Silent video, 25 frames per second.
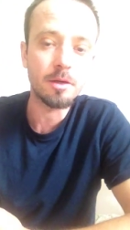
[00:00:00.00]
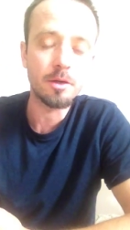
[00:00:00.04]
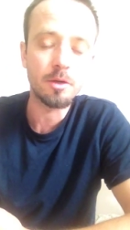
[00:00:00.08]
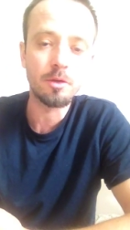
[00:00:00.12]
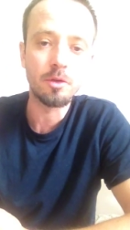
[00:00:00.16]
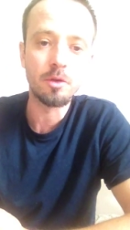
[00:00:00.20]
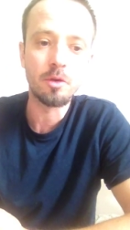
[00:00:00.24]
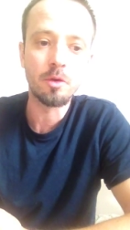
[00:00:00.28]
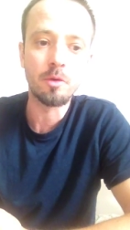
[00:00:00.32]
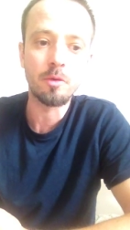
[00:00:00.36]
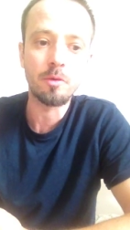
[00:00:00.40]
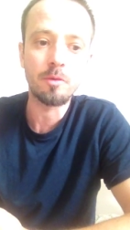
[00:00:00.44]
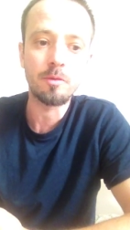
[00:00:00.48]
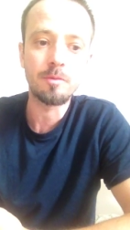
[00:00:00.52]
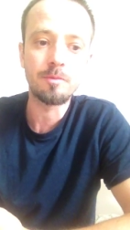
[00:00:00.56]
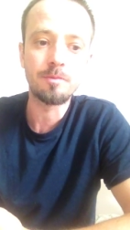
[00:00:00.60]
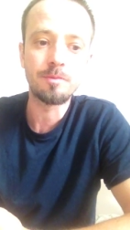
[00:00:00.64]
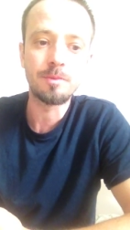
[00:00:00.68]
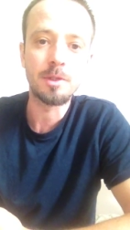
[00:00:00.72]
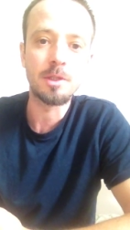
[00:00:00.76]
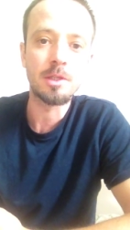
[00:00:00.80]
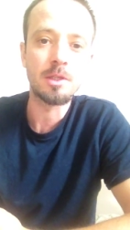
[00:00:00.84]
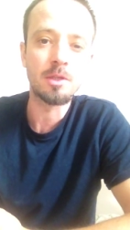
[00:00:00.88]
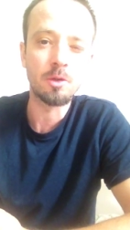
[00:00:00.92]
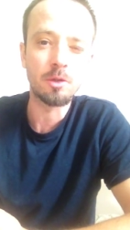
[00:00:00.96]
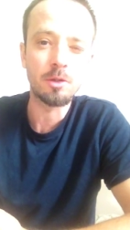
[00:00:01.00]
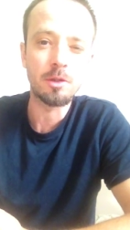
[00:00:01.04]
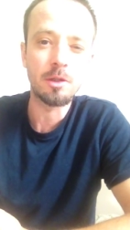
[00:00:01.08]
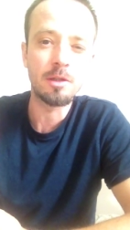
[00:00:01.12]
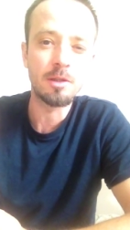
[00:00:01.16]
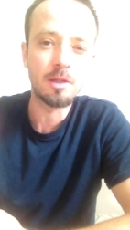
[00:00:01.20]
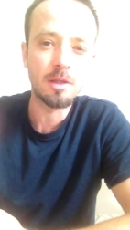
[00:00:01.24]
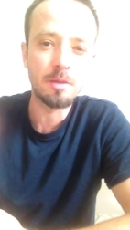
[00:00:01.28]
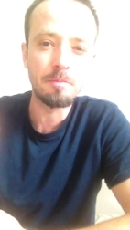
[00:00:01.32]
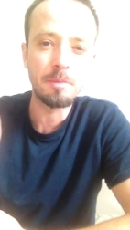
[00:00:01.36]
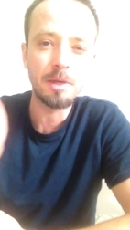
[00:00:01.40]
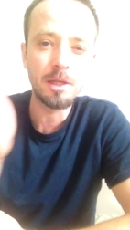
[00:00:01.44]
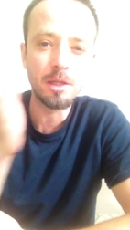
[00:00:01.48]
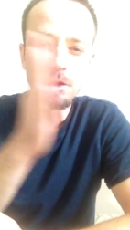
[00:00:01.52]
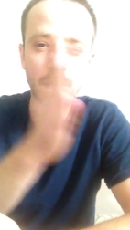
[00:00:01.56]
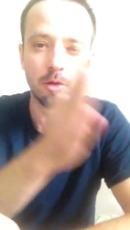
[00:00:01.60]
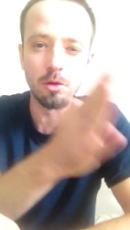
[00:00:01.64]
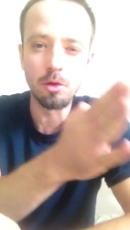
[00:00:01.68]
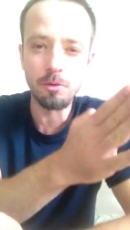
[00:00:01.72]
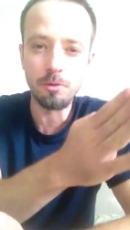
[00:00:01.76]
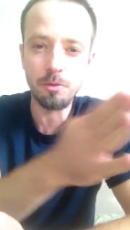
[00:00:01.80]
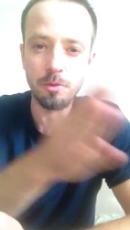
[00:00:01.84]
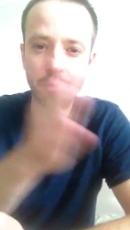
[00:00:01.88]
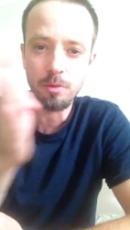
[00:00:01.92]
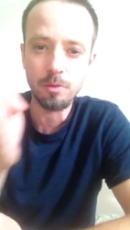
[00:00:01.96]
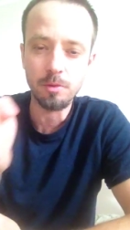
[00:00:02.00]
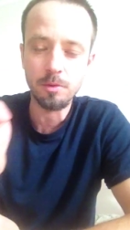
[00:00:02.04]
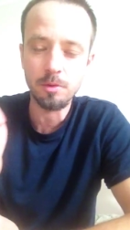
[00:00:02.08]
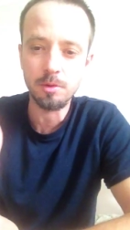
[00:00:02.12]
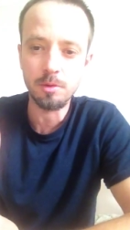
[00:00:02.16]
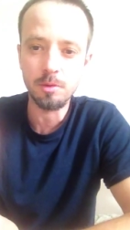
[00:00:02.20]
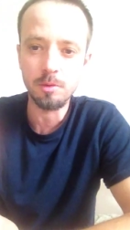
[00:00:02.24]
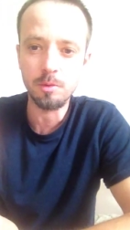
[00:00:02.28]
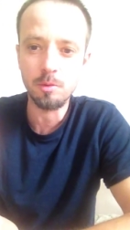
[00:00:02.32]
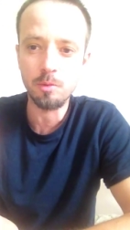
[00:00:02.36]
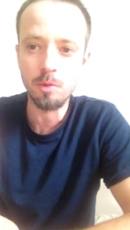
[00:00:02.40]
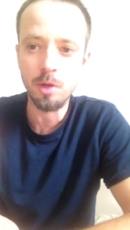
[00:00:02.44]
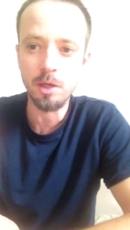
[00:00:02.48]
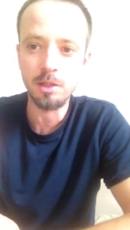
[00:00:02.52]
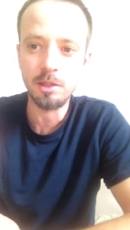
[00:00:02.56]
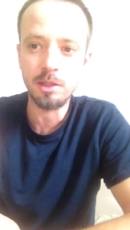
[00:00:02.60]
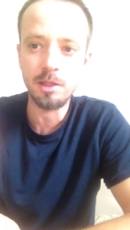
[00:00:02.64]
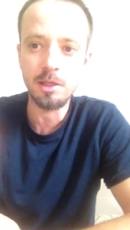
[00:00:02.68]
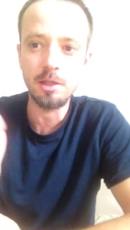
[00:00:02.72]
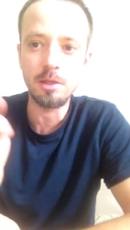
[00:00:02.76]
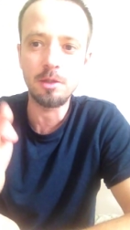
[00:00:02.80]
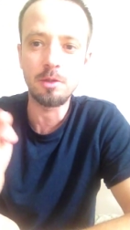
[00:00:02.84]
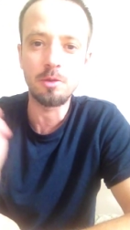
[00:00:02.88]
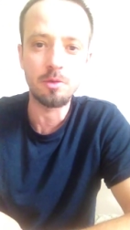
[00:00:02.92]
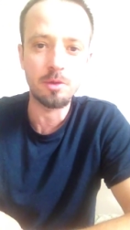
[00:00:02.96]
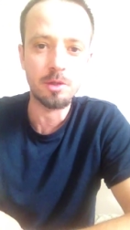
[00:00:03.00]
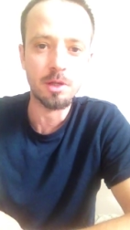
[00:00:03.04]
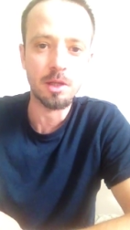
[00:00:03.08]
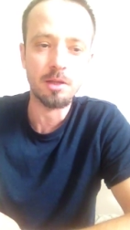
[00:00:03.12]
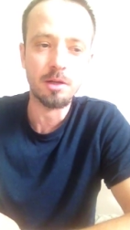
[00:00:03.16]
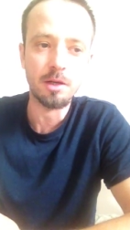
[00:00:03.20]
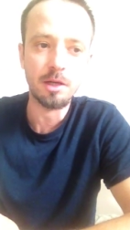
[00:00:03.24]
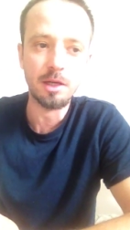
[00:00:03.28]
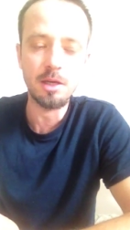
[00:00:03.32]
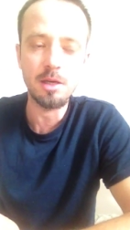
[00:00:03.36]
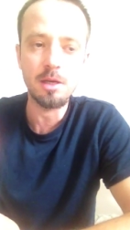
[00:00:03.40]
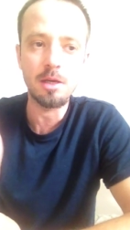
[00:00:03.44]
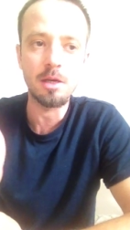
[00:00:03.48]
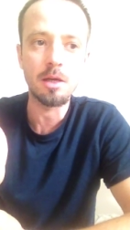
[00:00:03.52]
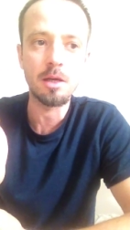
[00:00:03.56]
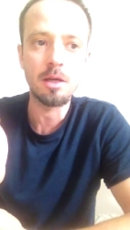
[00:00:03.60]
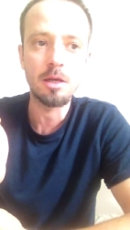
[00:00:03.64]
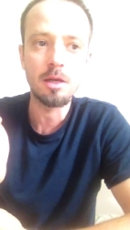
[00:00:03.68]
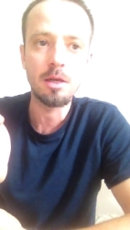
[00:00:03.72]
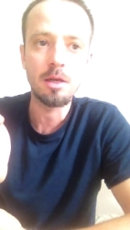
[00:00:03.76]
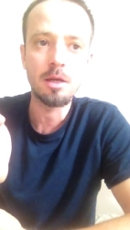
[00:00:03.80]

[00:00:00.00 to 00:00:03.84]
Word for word: You know, it's not in the middle of one key to another key.